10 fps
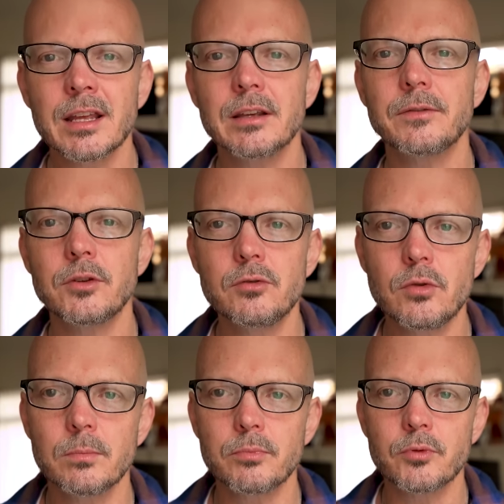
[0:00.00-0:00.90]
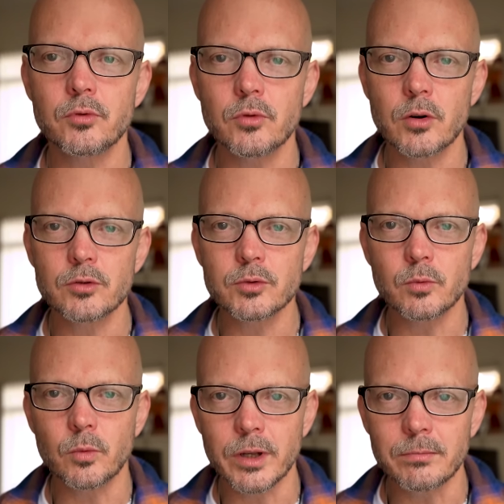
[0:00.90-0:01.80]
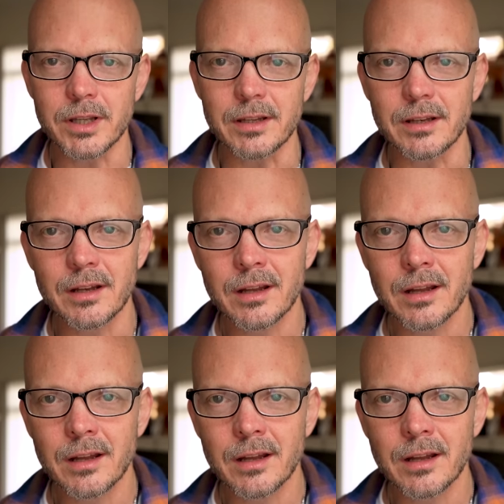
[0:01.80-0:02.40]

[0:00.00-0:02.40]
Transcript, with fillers: If you approach women,